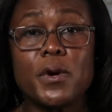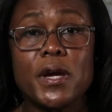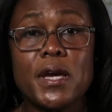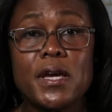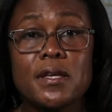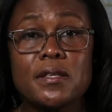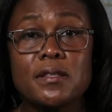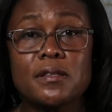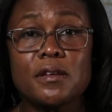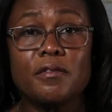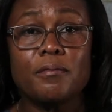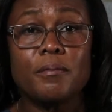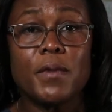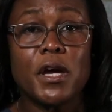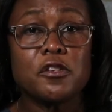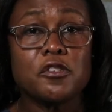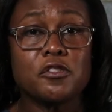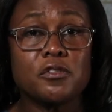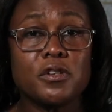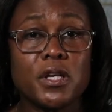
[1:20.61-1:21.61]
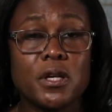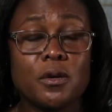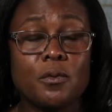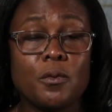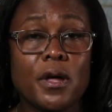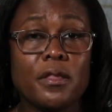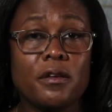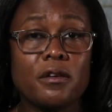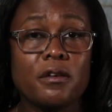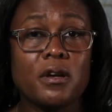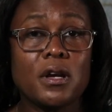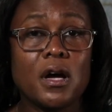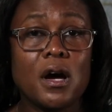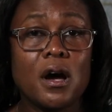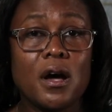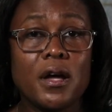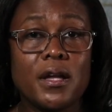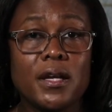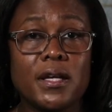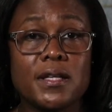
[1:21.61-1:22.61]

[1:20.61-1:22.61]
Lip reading: ways of measuring whether or not